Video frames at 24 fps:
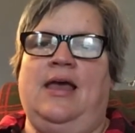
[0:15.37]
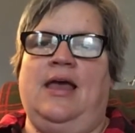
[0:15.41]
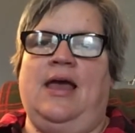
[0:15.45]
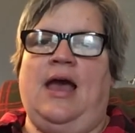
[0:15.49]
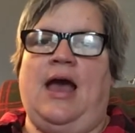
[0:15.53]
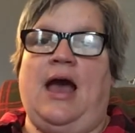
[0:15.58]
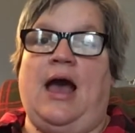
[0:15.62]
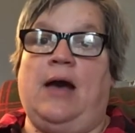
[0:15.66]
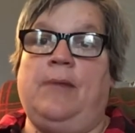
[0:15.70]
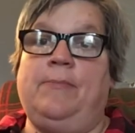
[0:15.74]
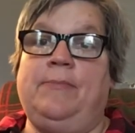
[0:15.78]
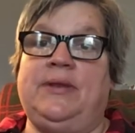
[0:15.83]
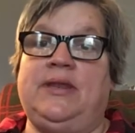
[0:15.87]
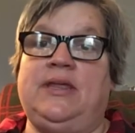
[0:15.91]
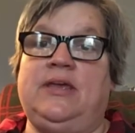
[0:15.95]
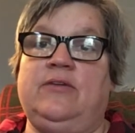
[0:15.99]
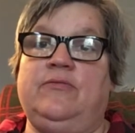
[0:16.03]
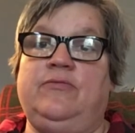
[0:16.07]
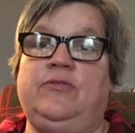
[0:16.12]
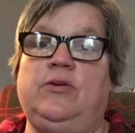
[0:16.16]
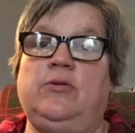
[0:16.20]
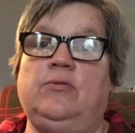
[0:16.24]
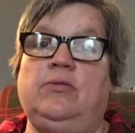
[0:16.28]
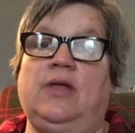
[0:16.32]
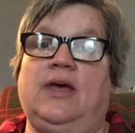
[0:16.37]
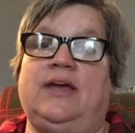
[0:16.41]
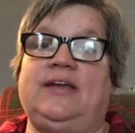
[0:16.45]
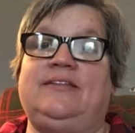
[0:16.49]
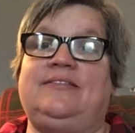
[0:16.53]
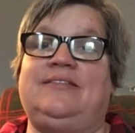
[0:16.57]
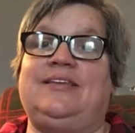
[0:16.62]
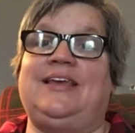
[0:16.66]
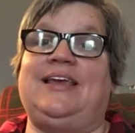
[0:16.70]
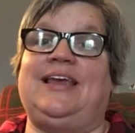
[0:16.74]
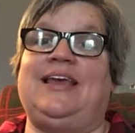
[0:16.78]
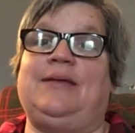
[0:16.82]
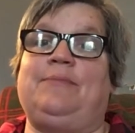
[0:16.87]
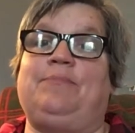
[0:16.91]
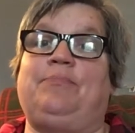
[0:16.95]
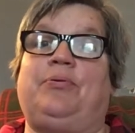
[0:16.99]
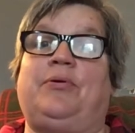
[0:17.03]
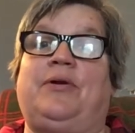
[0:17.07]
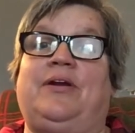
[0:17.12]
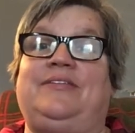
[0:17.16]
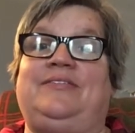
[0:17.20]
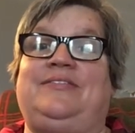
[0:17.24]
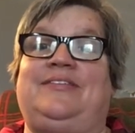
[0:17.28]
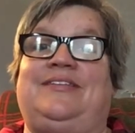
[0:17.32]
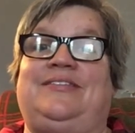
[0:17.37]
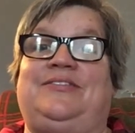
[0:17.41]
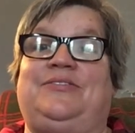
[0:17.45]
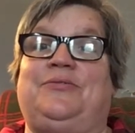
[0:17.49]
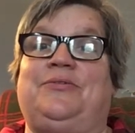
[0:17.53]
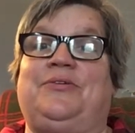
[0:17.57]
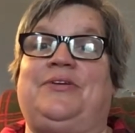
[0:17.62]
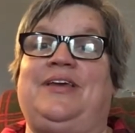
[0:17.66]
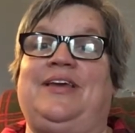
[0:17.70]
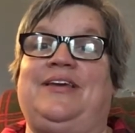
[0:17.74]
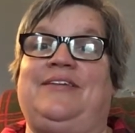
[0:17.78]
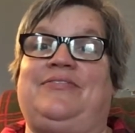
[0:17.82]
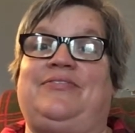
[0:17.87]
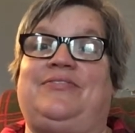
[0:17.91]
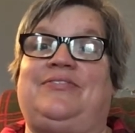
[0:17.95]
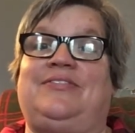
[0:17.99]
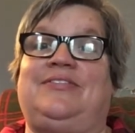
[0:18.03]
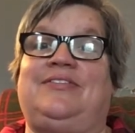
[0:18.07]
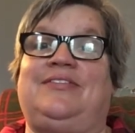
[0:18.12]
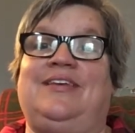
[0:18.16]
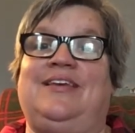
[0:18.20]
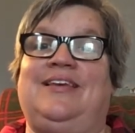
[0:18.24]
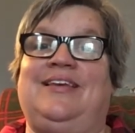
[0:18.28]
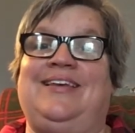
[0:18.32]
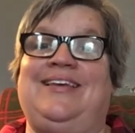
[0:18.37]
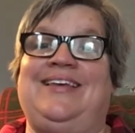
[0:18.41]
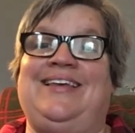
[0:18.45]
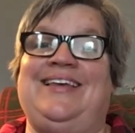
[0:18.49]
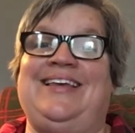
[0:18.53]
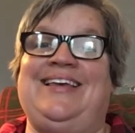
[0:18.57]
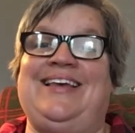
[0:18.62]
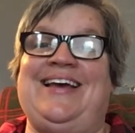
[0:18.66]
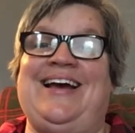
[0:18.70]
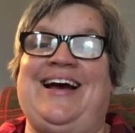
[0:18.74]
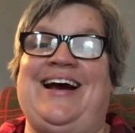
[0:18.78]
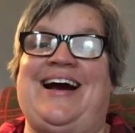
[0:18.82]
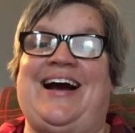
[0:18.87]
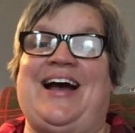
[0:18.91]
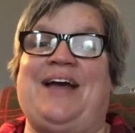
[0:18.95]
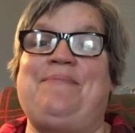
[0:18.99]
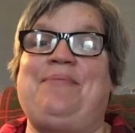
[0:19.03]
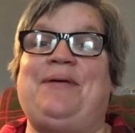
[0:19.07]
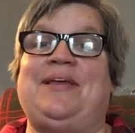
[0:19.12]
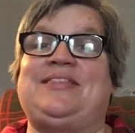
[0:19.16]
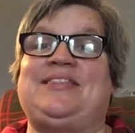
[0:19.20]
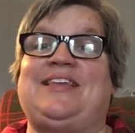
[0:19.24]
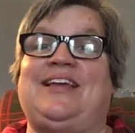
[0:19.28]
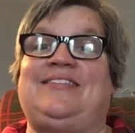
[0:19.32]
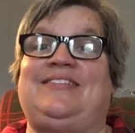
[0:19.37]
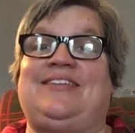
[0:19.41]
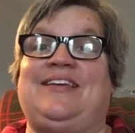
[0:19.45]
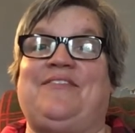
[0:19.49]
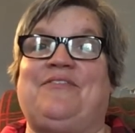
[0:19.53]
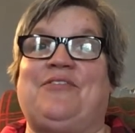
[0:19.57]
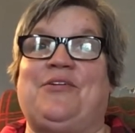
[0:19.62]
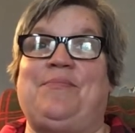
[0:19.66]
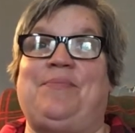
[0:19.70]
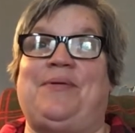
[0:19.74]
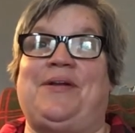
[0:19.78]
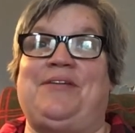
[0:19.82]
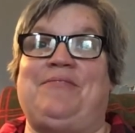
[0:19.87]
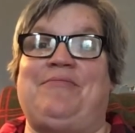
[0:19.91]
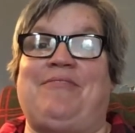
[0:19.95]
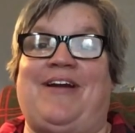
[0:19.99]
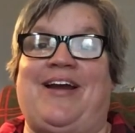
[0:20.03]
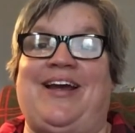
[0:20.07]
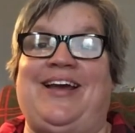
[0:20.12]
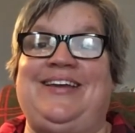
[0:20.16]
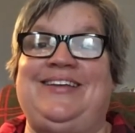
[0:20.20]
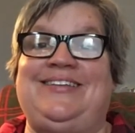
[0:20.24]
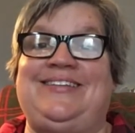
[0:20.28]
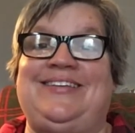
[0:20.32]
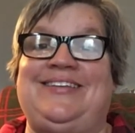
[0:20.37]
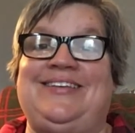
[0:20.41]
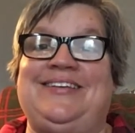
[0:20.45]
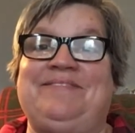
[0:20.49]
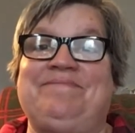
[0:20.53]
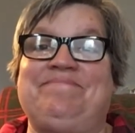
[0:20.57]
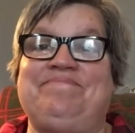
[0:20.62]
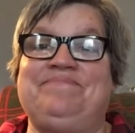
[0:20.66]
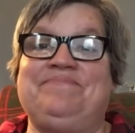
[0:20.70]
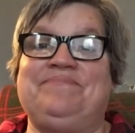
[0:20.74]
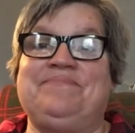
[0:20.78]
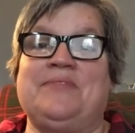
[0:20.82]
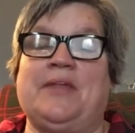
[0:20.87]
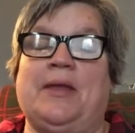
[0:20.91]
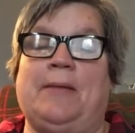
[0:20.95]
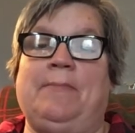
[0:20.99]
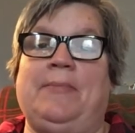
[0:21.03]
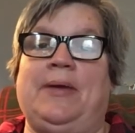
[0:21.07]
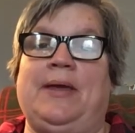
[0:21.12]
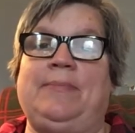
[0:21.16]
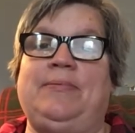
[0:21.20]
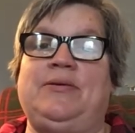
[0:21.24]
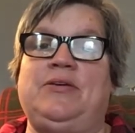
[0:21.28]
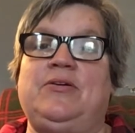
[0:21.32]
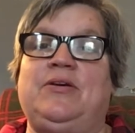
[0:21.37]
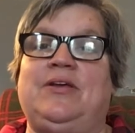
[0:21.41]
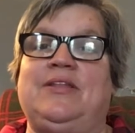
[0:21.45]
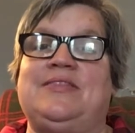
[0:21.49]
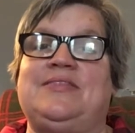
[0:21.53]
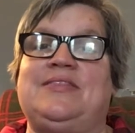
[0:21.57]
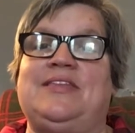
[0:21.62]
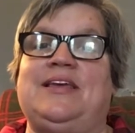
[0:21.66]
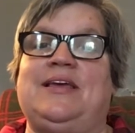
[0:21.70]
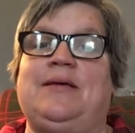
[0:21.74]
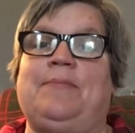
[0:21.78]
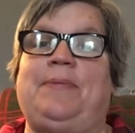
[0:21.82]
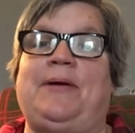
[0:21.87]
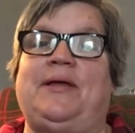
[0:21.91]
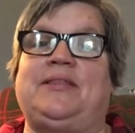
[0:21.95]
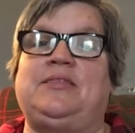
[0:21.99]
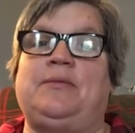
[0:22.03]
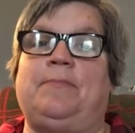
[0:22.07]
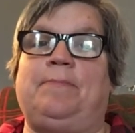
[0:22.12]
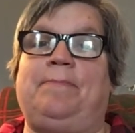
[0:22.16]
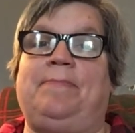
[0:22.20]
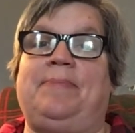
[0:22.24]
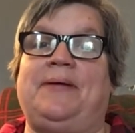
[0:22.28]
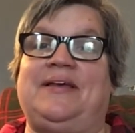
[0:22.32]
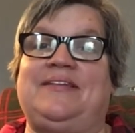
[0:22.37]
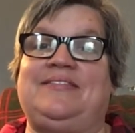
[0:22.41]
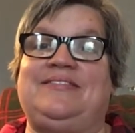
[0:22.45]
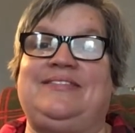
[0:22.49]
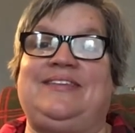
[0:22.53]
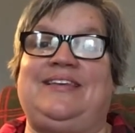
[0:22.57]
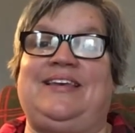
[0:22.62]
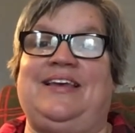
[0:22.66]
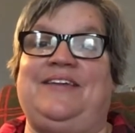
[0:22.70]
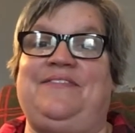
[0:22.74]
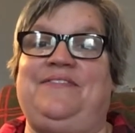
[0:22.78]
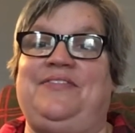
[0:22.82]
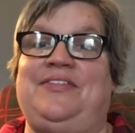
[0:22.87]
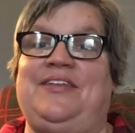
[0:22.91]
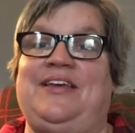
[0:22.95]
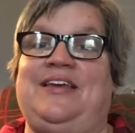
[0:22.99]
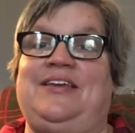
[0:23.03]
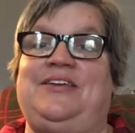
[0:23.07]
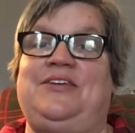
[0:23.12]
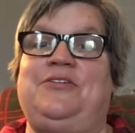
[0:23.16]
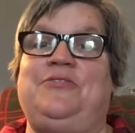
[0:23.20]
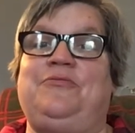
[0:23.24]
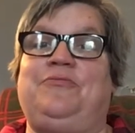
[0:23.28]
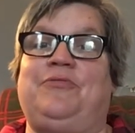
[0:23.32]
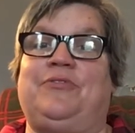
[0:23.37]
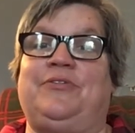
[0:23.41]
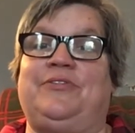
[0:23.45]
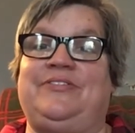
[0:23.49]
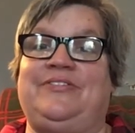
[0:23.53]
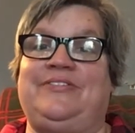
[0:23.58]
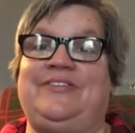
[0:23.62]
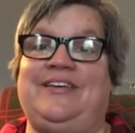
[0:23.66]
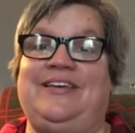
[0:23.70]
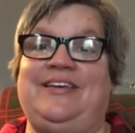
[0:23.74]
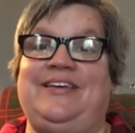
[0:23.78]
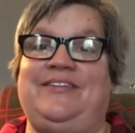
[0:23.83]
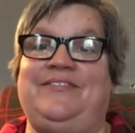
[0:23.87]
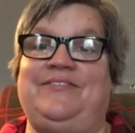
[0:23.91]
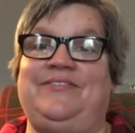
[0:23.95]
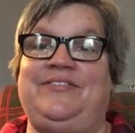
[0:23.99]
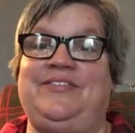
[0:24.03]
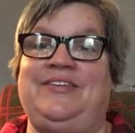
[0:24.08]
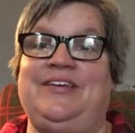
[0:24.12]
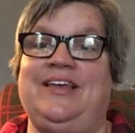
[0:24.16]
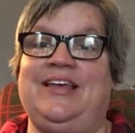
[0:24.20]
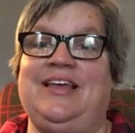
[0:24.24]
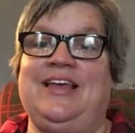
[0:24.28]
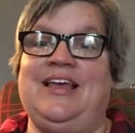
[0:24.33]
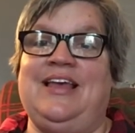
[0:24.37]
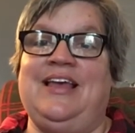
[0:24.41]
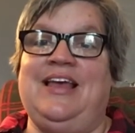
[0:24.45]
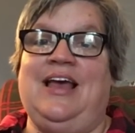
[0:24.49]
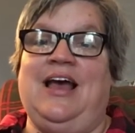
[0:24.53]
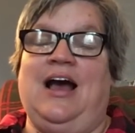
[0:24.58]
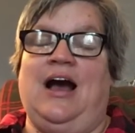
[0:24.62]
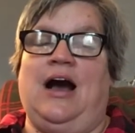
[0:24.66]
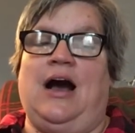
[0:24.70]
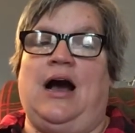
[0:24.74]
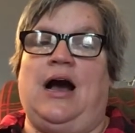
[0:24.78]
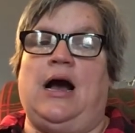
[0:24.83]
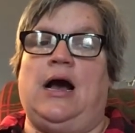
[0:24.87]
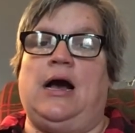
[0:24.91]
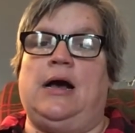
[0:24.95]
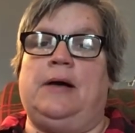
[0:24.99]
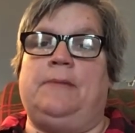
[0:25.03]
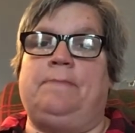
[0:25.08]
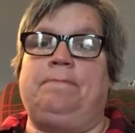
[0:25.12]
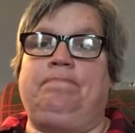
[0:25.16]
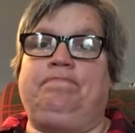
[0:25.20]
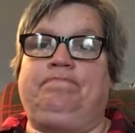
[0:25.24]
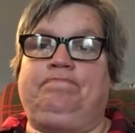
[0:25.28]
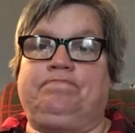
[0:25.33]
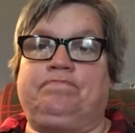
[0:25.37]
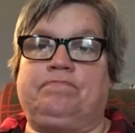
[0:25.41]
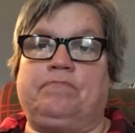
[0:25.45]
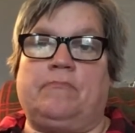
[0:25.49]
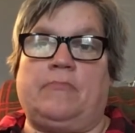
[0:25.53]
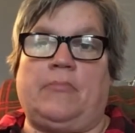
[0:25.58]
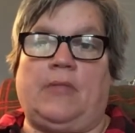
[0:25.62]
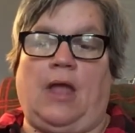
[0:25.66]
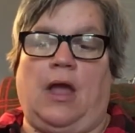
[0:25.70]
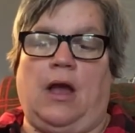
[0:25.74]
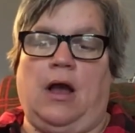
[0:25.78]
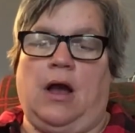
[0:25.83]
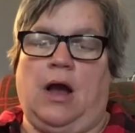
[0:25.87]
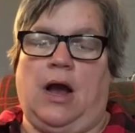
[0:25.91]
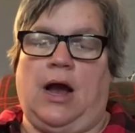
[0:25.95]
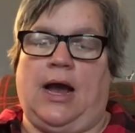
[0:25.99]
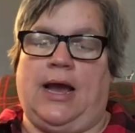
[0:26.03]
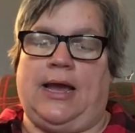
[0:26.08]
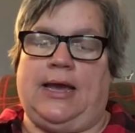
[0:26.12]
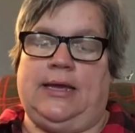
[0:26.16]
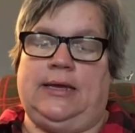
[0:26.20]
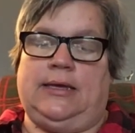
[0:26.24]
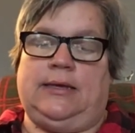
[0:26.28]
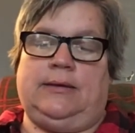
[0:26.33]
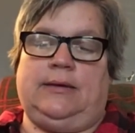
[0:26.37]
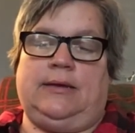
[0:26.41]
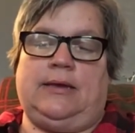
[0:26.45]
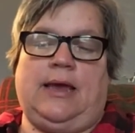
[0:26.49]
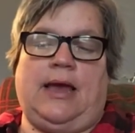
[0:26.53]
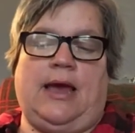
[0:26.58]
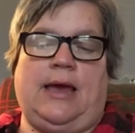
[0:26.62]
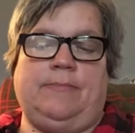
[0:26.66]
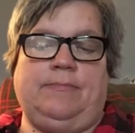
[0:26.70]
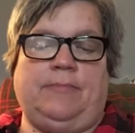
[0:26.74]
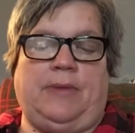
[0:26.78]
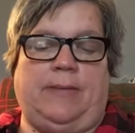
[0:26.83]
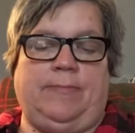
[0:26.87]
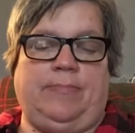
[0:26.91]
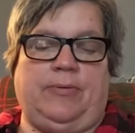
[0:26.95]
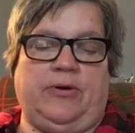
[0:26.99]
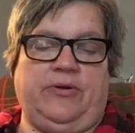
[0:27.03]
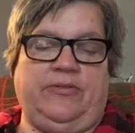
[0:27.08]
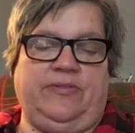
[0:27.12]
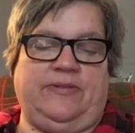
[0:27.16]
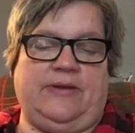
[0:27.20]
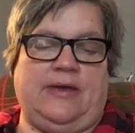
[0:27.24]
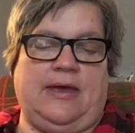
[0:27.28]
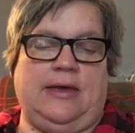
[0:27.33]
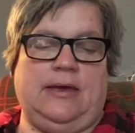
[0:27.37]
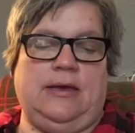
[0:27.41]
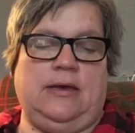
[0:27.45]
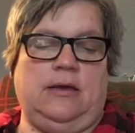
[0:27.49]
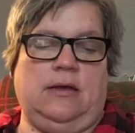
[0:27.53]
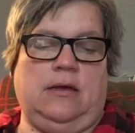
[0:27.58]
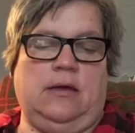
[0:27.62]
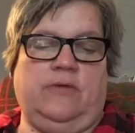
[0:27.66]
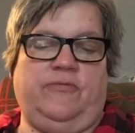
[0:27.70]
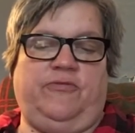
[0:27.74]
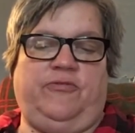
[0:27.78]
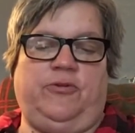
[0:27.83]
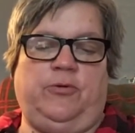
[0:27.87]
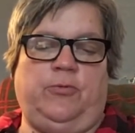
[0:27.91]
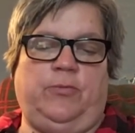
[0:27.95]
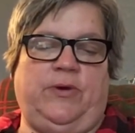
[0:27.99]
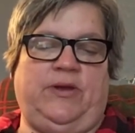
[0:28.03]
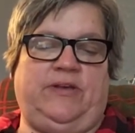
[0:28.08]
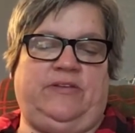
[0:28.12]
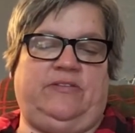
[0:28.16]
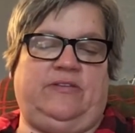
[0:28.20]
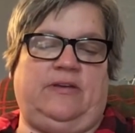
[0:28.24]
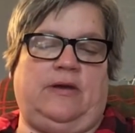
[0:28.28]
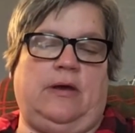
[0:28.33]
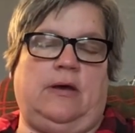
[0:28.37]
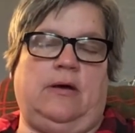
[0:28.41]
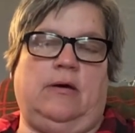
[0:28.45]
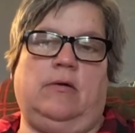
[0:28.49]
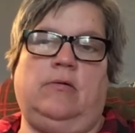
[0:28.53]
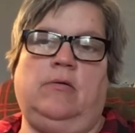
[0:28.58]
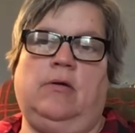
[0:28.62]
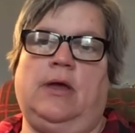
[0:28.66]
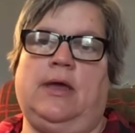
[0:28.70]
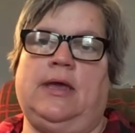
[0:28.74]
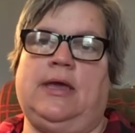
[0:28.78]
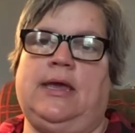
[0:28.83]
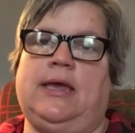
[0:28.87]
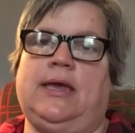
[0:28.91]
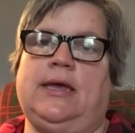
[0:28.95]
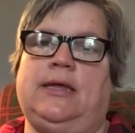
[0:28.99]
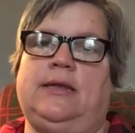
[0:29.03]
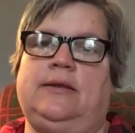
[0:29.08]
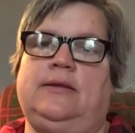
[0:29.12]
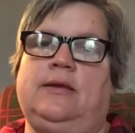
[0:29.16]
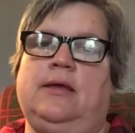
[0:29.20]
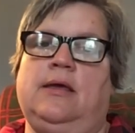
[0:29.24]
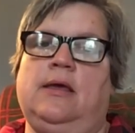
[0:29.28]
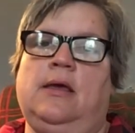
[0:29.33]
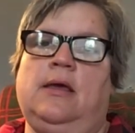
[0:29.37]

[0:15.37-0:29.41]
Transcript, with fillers: How many of you like to get presents or gifts? I bet that's everybody, right? Maybe you can think about the best gift that you've received. Um, I had my birthday a few weeks ago, and